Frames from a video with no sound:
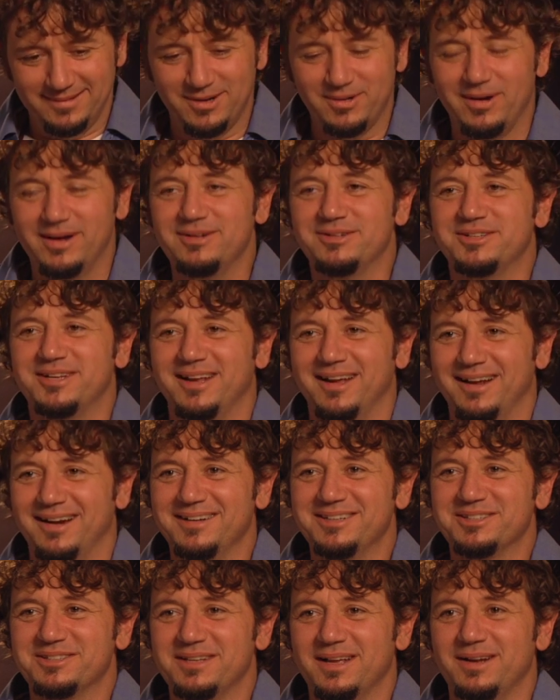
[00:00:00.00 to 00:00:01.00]
No, I understand. I
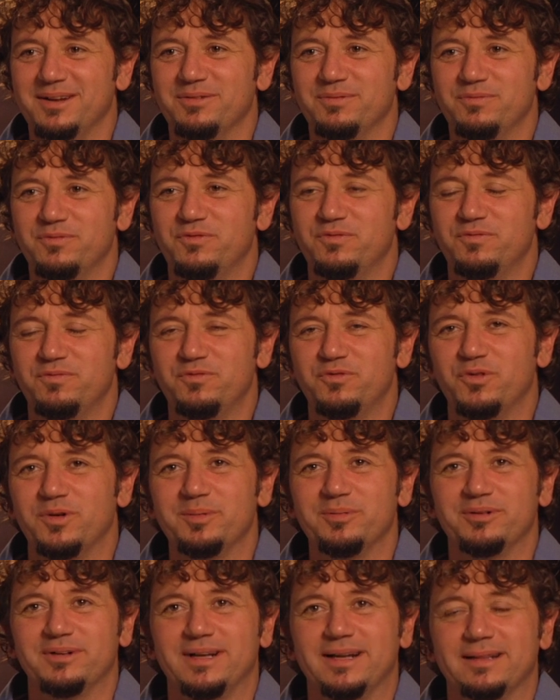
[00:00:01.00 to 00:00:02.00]
just had to
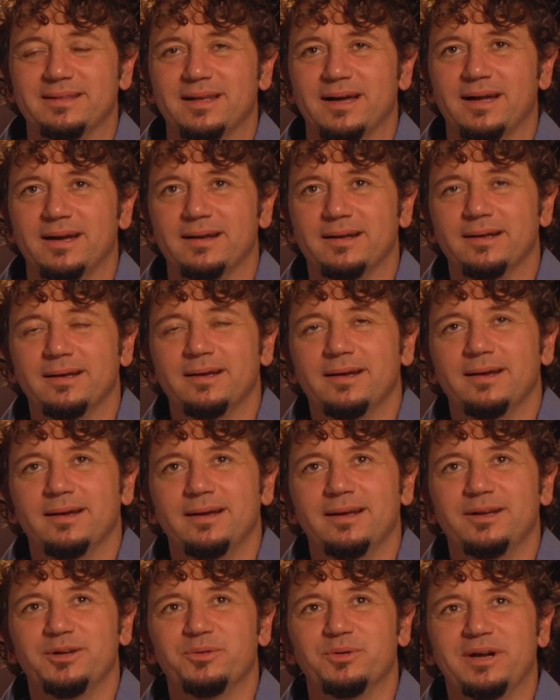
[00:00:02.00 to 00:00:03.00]
formulate that
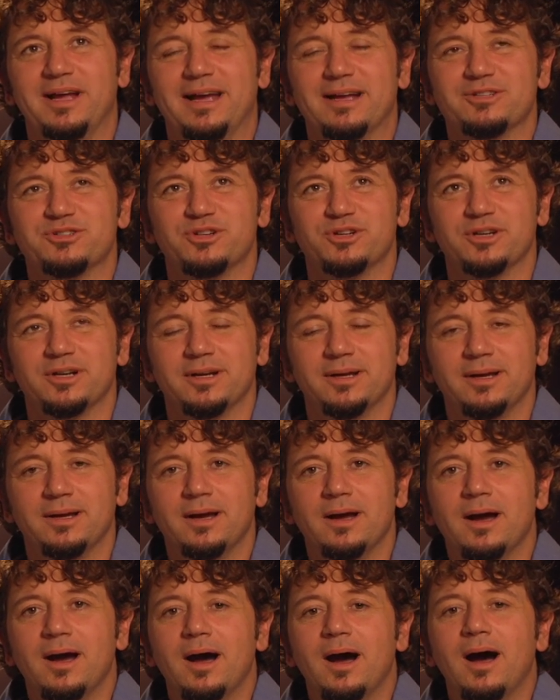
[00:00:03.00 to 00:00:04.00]
into an answer.
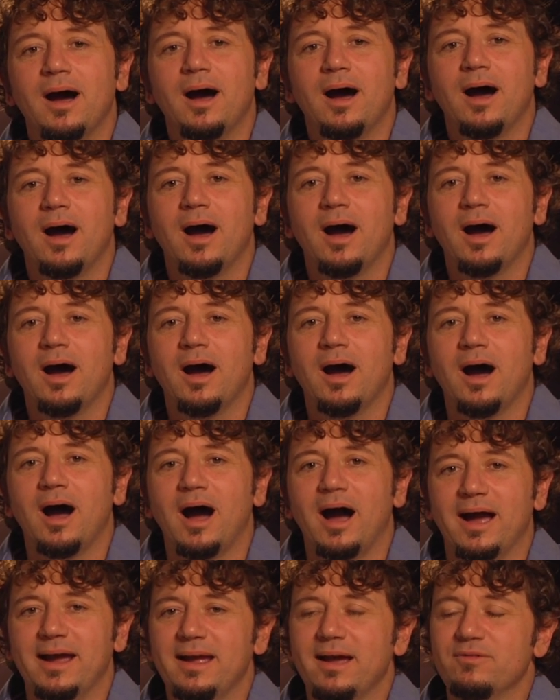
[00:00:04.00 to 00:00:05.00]

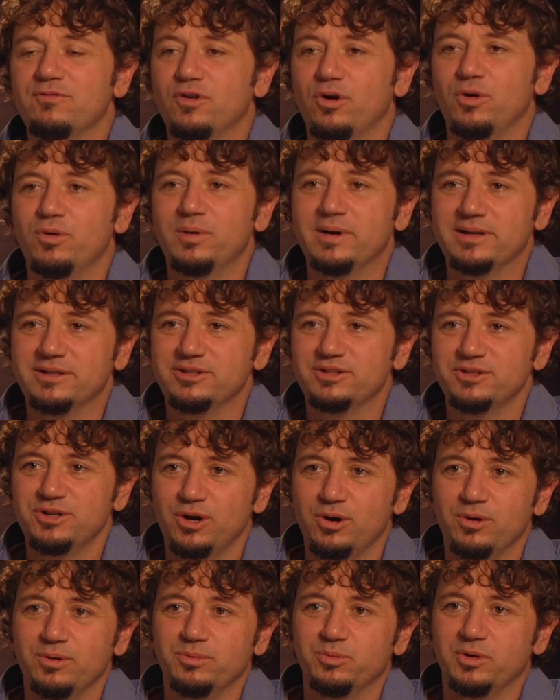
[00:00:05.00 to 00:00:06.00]
I have always
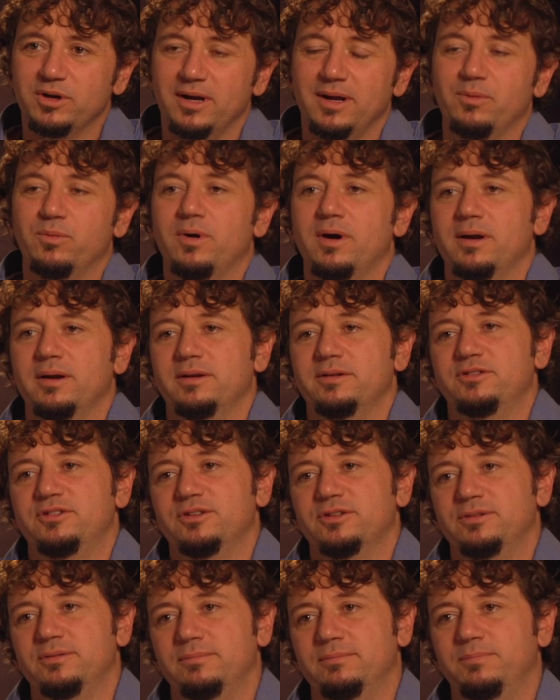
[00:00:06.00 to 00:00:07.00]
known what I wanted
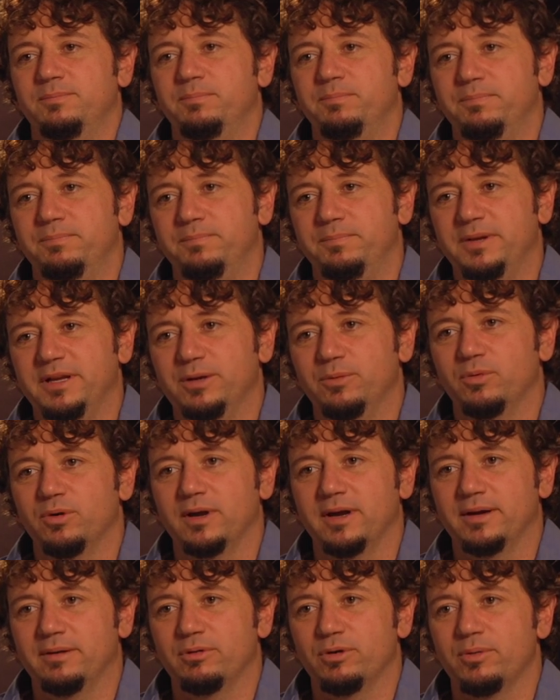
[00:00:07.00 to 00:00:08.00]
to be
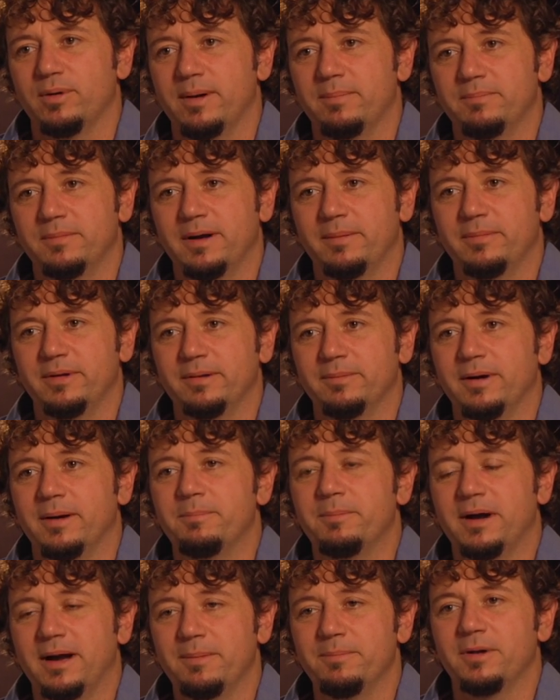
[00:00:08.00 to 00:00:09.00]
when I grew up. I mean,
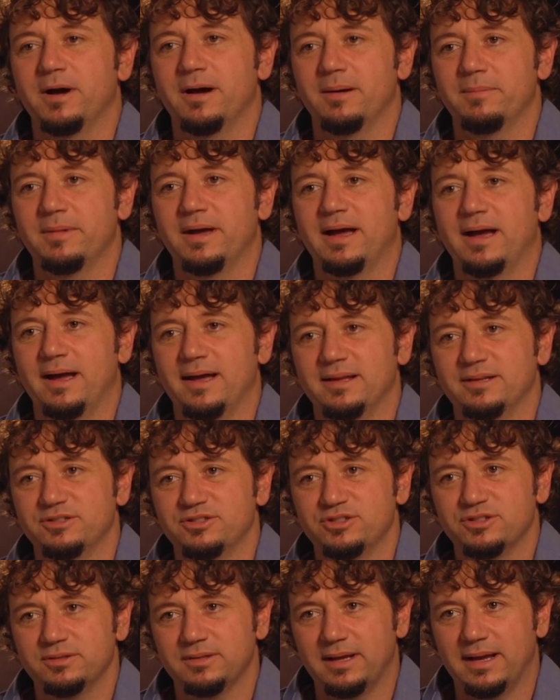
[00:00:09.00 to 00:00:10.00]
my mom
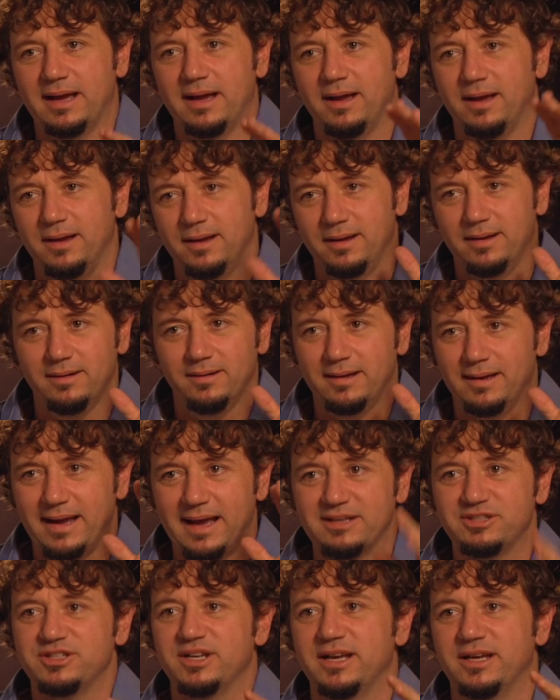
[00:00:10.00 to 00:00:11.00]
has
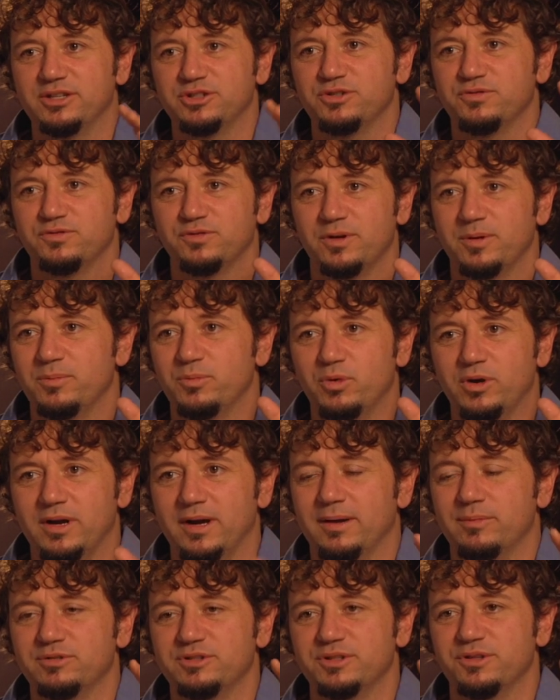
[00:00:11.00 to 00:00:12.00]
essays from when
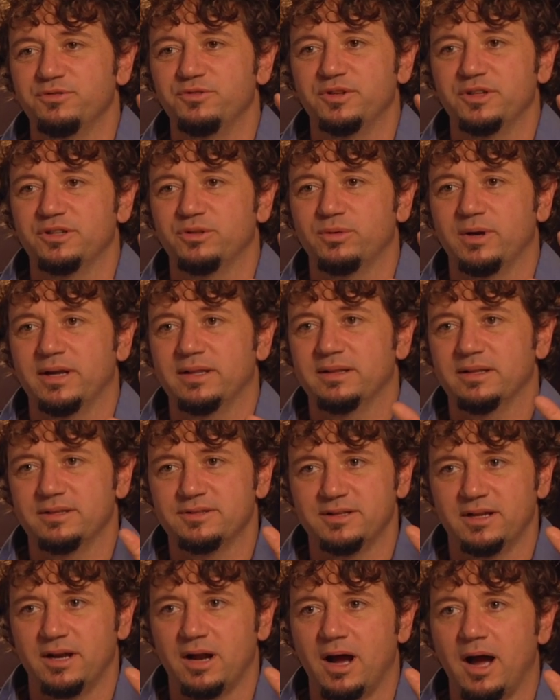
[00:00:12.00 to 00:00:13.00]
I was in the 5th grade that
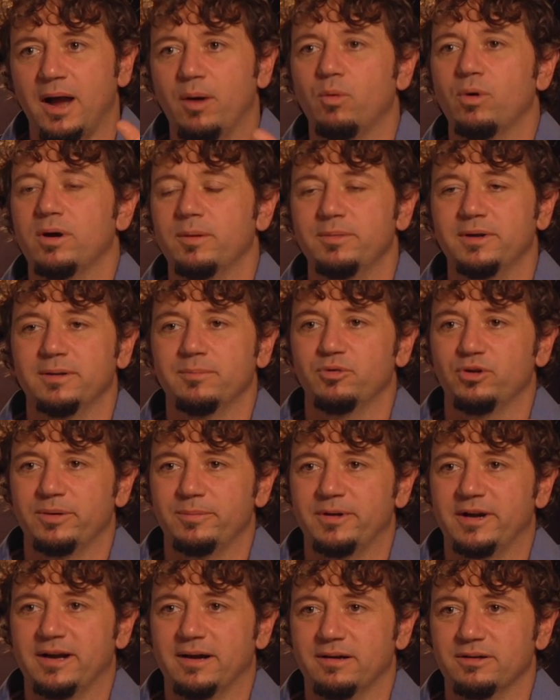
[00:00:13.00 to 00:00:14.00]
said, I want to be a marine
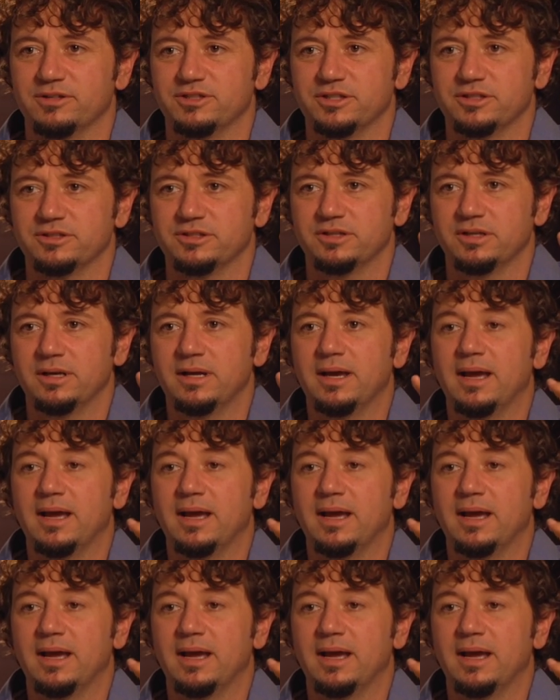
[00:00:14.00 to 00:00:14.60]
biologist.